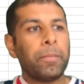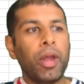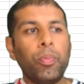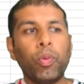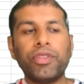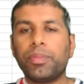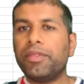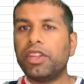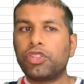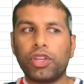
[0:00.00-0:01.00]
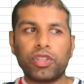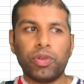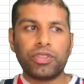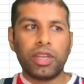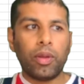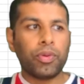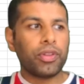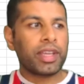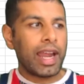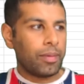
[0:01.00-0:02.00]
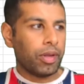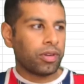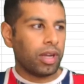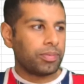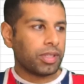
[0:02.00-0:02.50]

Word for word: Purple one's a bit of an interesting one. So now we've got the Carabao Cup.